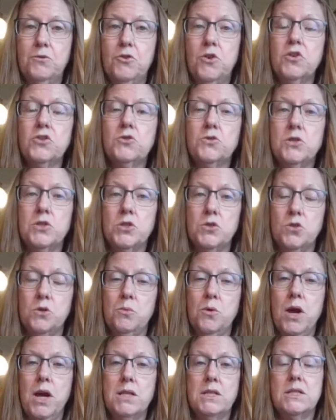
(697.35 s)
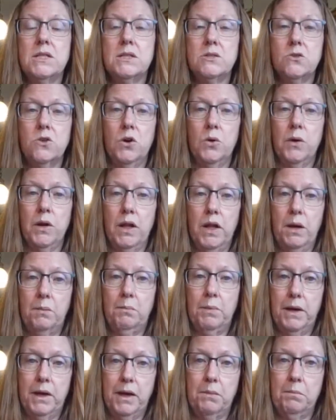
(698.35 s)
grocery store prices are going
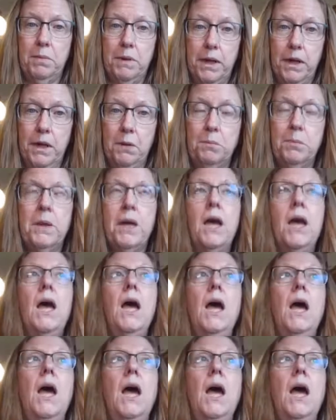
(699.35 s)
up, up, up.